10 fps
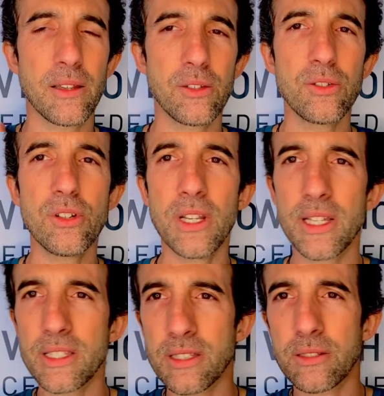Usually
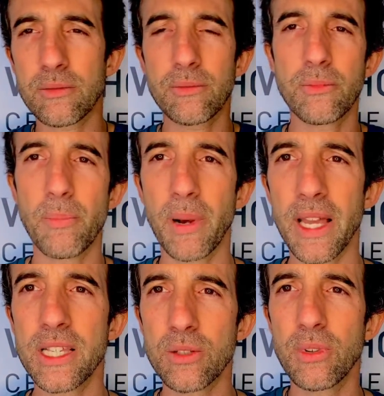it's the
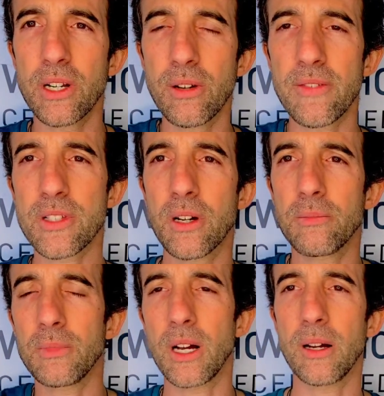place where you have
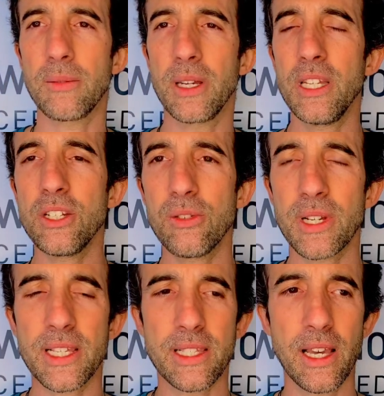some
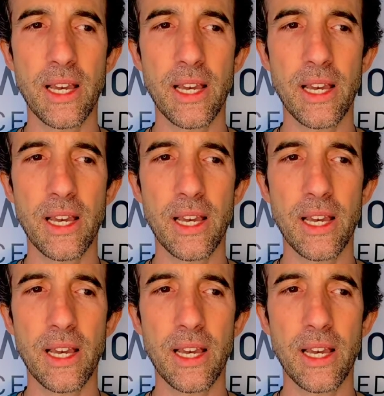injuries.